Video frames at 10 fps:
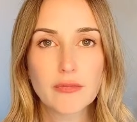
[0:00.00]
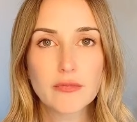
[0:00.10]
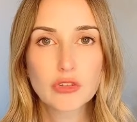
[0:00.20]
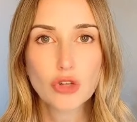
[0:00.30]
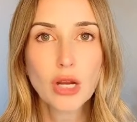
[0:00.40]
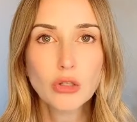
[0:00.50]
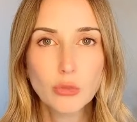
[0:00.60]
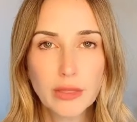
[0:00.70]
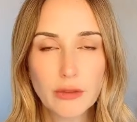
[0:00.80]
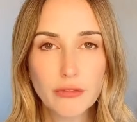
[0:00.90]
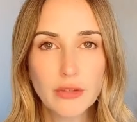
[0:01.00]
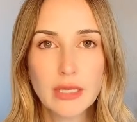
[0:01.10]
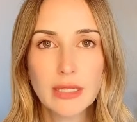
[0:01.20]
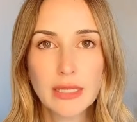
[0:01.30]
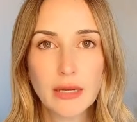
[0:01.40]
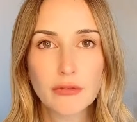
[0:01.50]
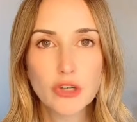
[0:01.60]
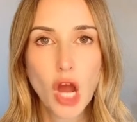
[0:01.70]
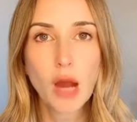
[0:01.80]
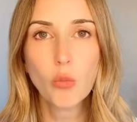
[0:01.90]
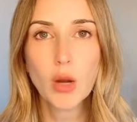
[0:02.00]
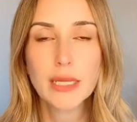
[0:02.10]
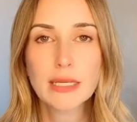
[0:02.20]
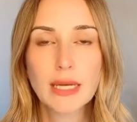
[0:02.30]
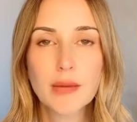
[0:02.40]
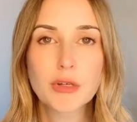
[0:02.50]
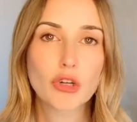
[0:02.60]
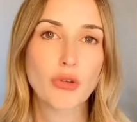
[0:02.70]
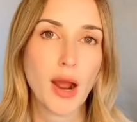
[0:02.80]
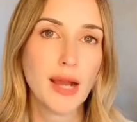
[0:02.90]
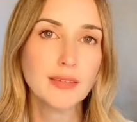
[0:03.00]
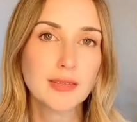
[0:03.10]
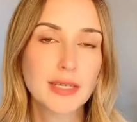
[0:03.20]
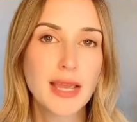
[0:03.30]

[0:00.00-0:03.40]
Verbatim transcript: struggle with the feeling of not wanting to come across